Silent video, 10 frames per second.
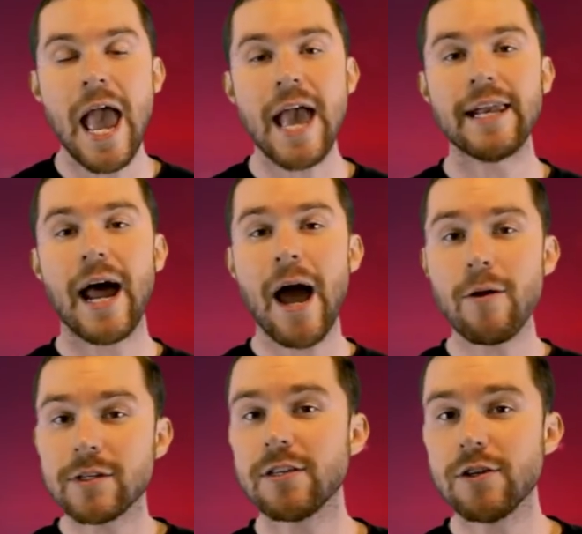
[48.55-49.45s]
And
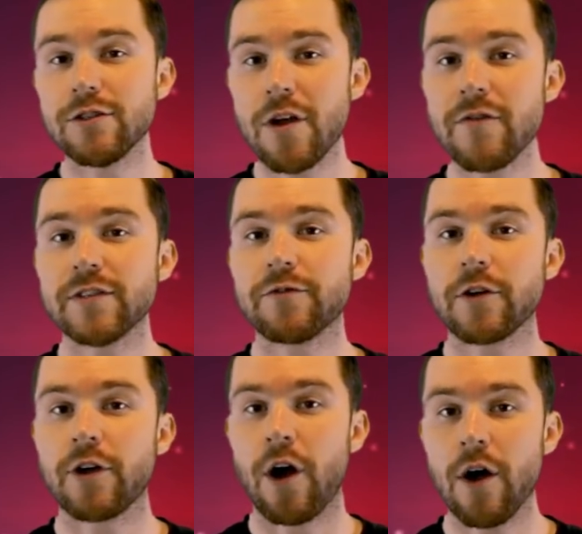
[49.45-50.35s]
I was a little nervous
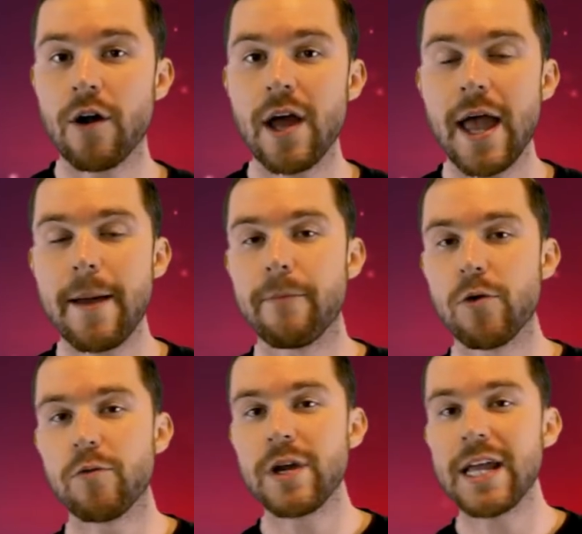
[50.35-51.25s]
for Cara and
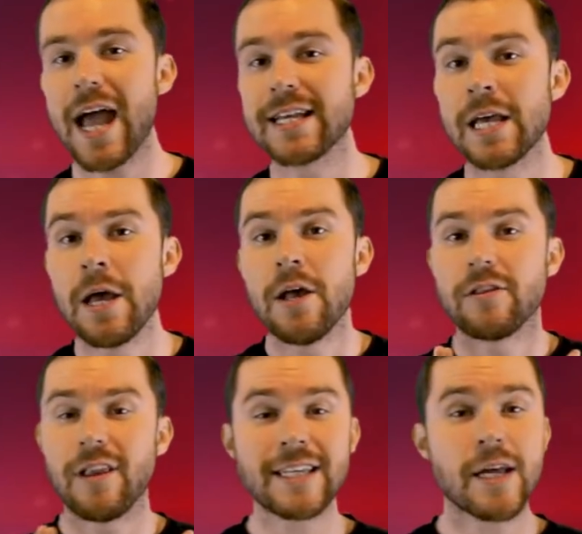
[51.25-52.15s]
Marie, as
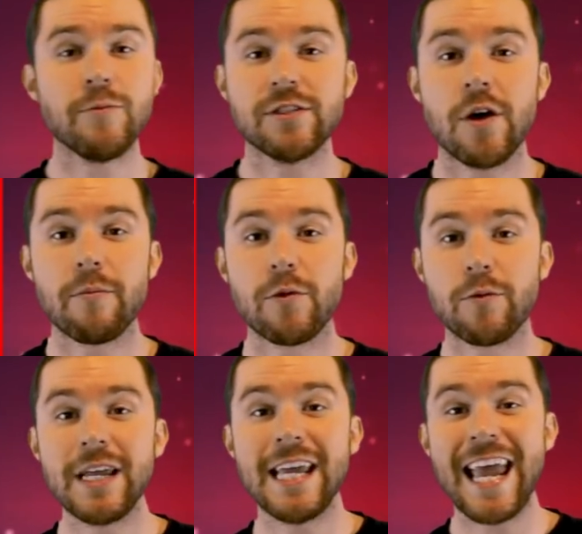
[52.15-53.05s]
last time we saw
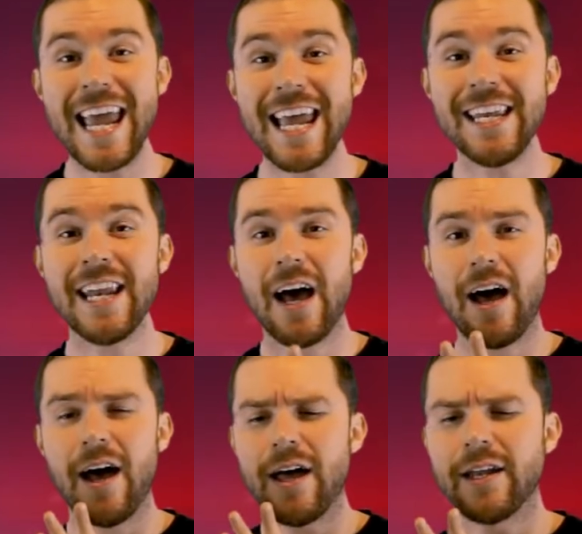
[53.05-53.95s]
Marie in
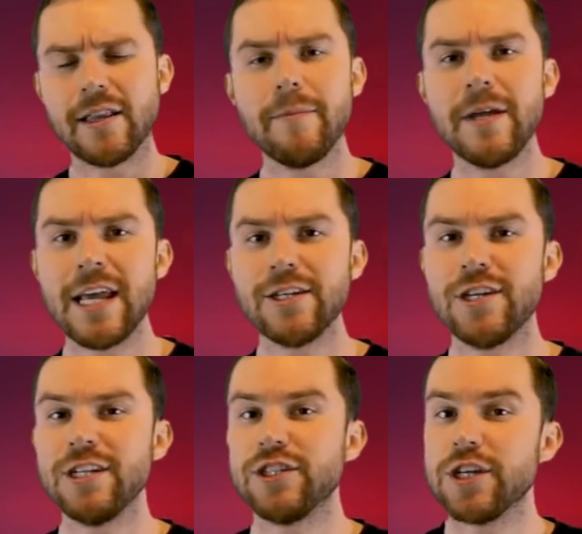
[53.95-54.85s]
an
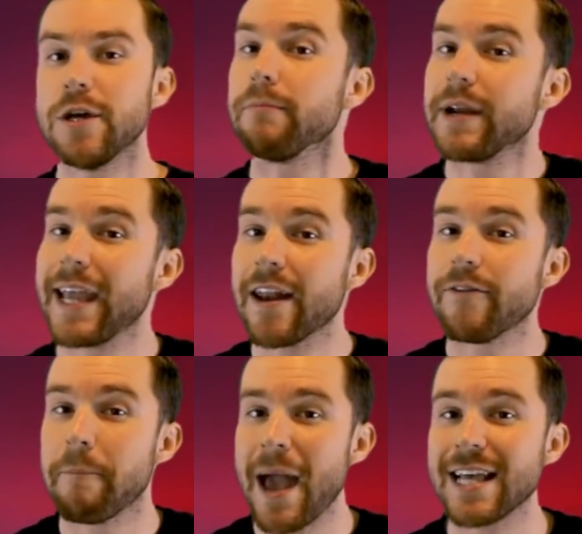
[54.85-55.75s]
elimination, she couldn't break out
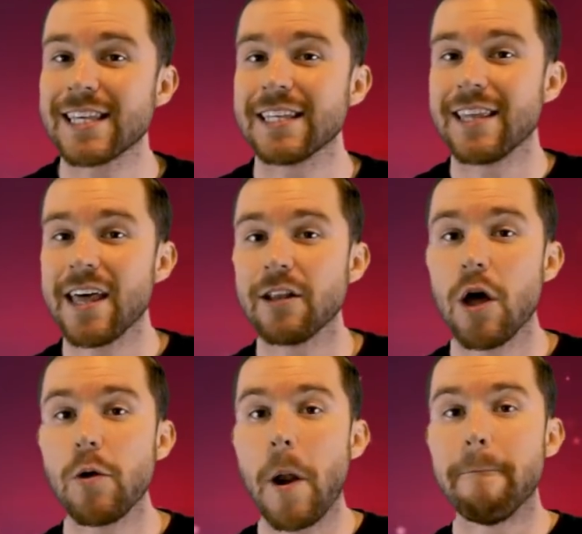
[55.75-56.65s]
of a basket, let
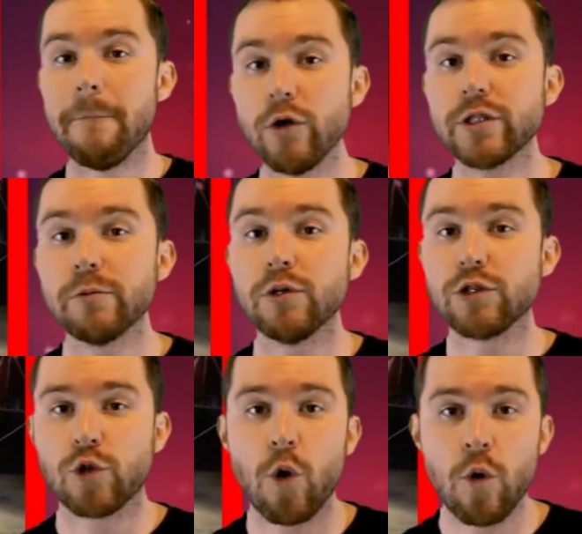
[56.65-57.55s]
alone
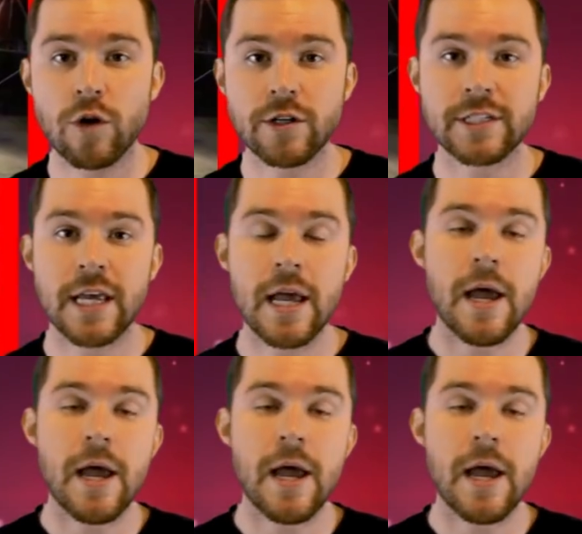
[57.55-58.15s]
multiple doors.